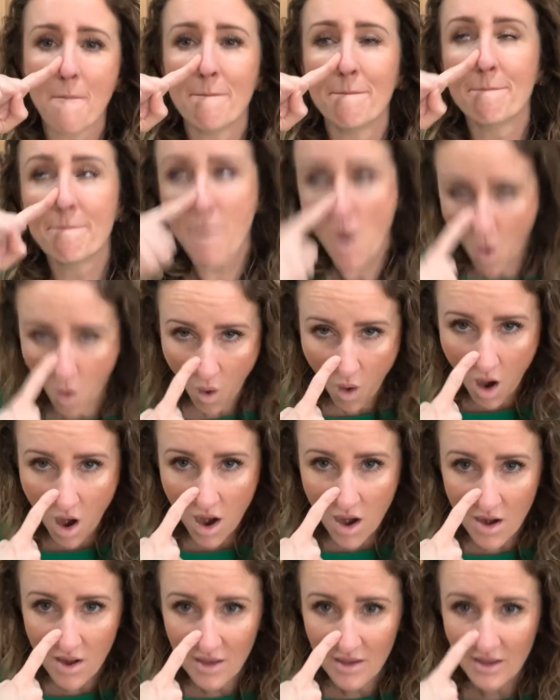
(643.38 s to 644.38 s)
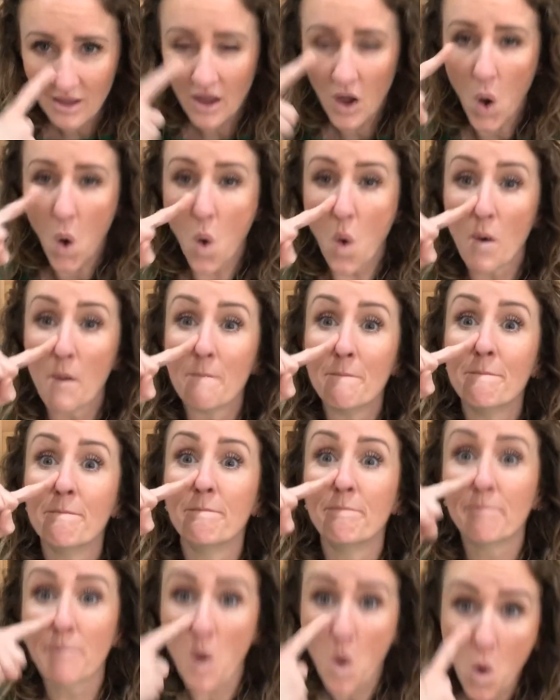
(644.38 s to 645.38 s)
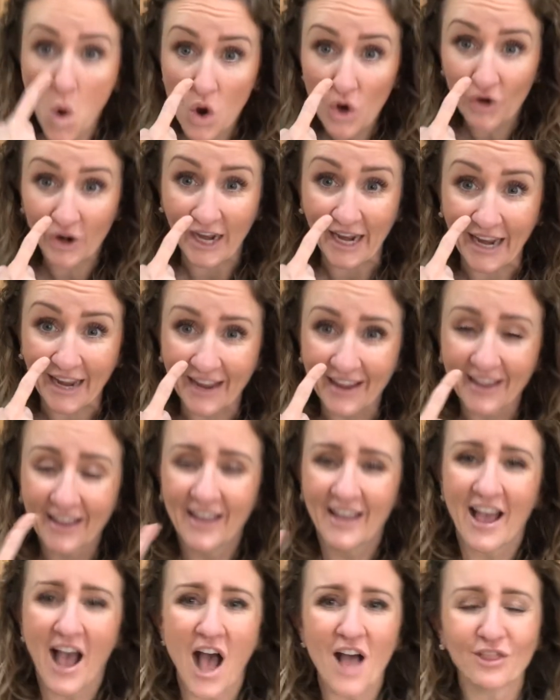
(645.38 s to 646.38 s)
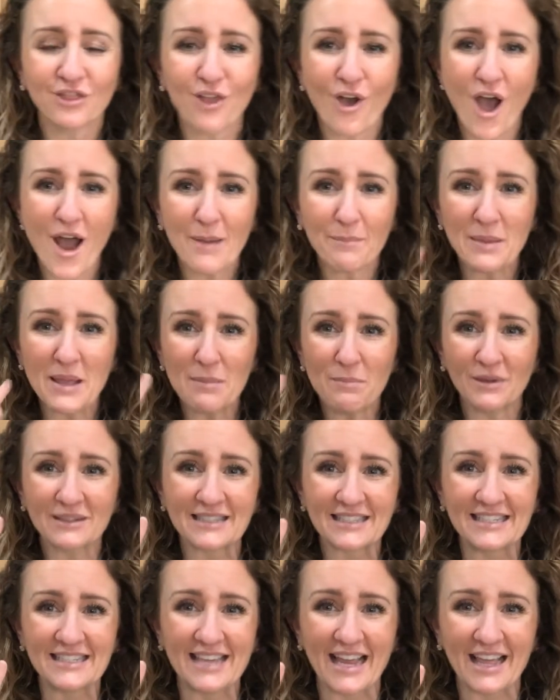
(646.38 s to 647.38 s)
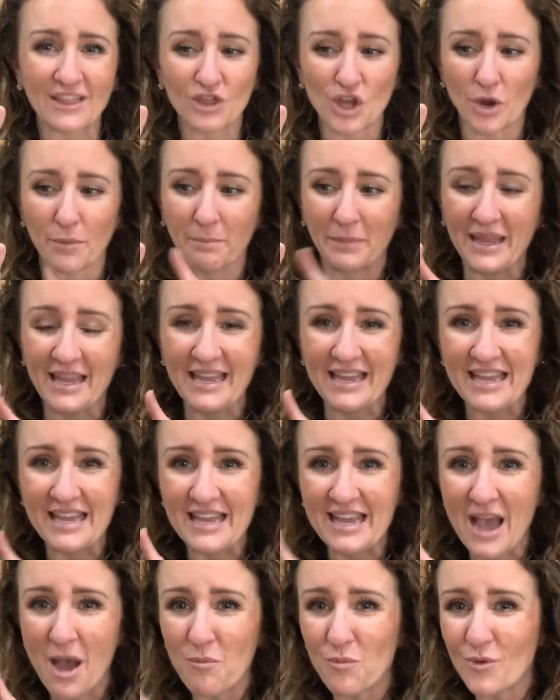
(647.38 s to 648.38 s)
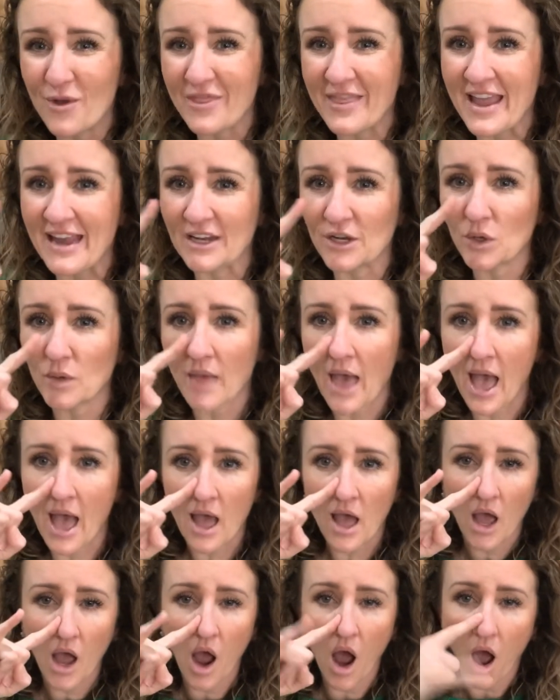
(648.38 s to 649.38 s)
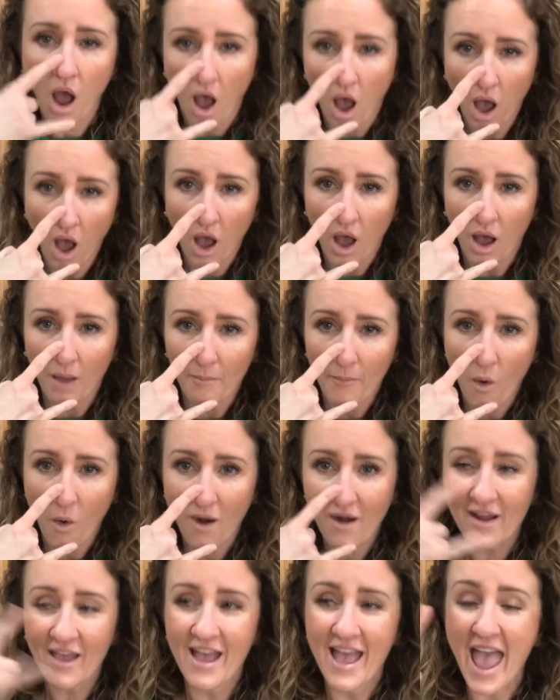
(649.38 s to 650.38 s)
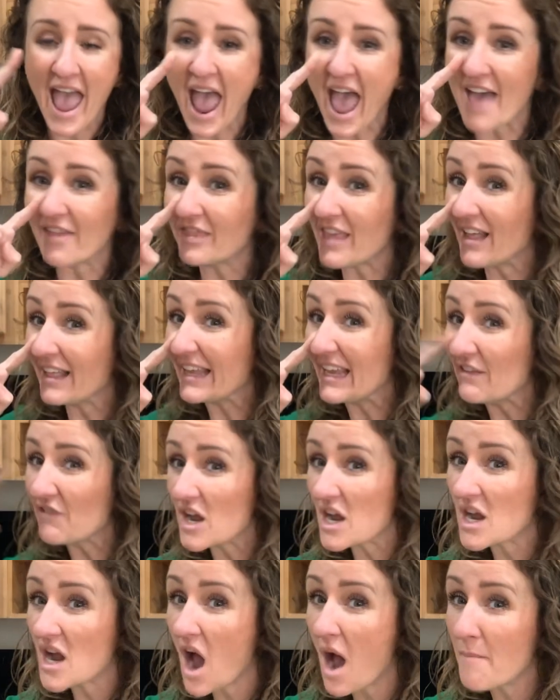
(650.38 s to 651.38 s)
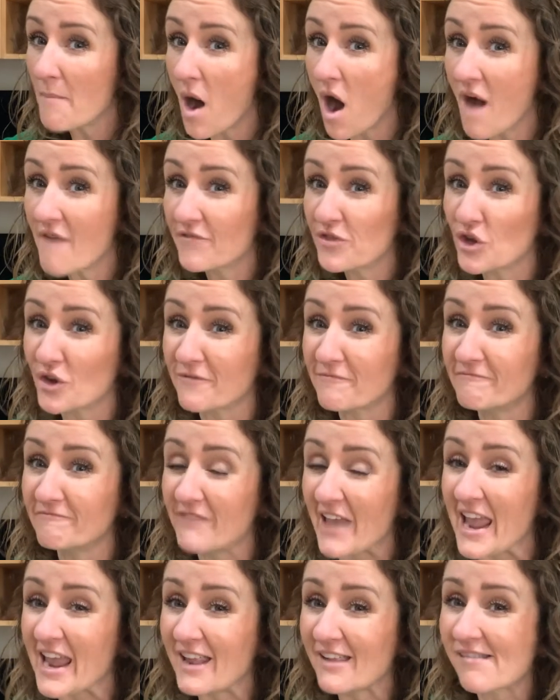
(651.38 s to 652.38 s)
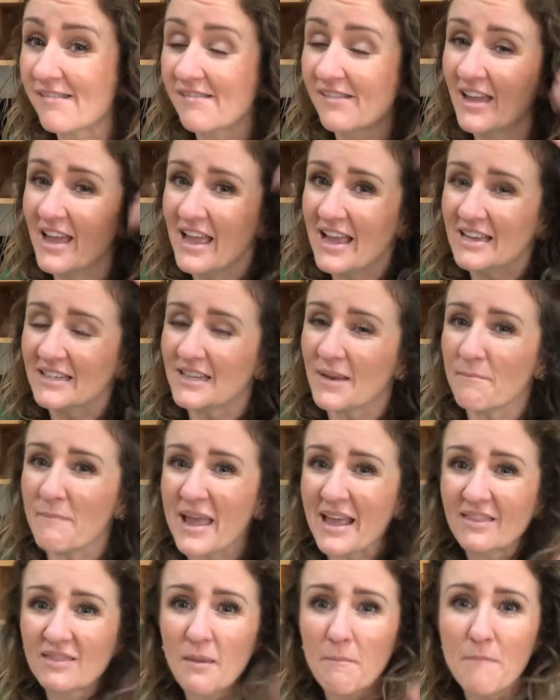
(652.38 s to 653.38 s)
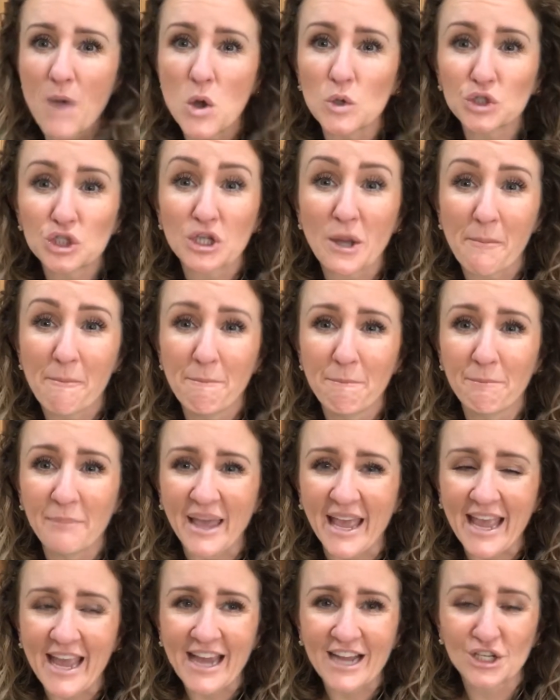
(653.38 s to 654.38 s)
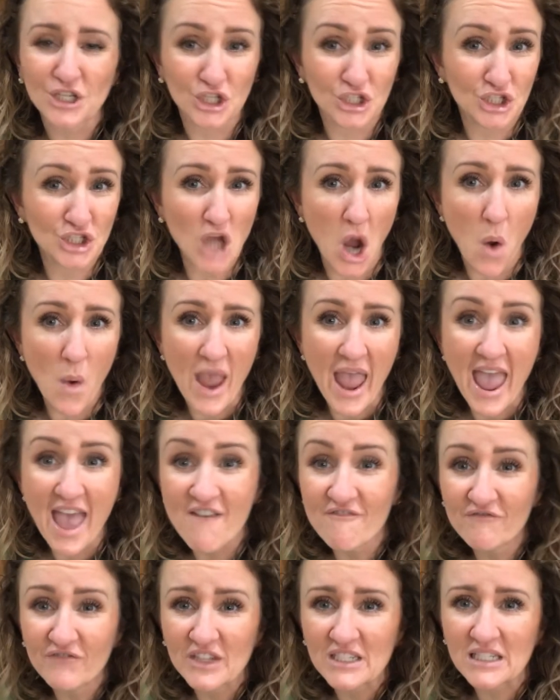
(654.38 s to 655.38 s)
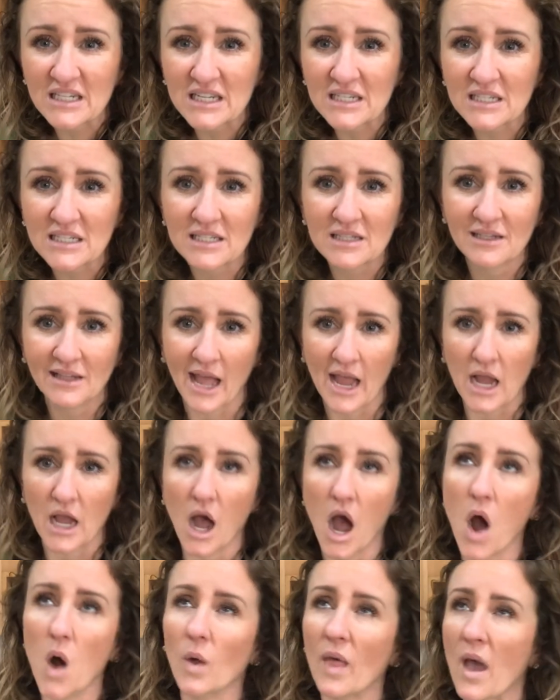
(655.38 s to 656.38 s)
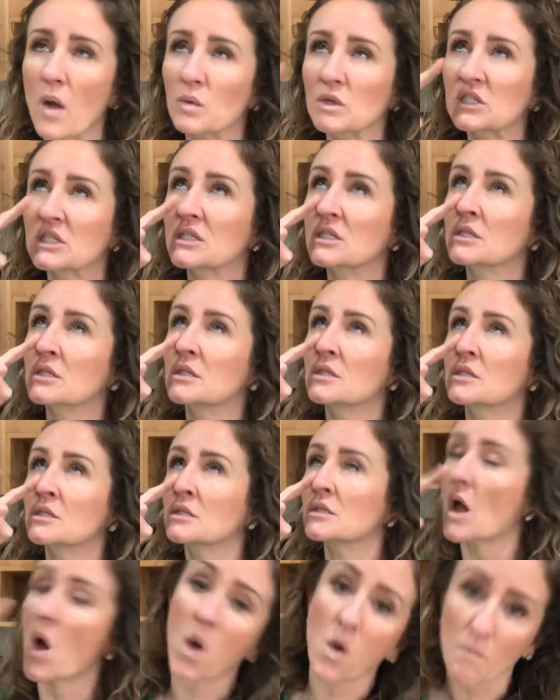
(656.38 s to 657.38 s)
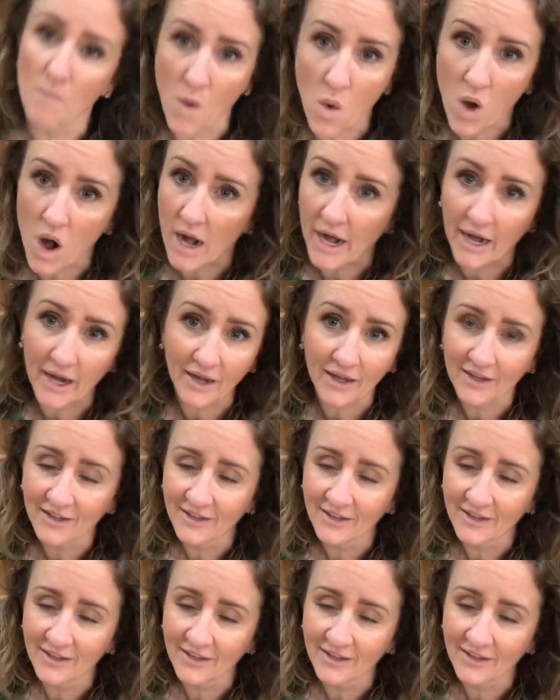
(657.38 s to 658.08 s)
Bored or boring. A lot of people stick their pinky up when they do that. Oh, bored. And they'll even come off their face to make the motion big to show emphasis. Like, oh, that was so boring.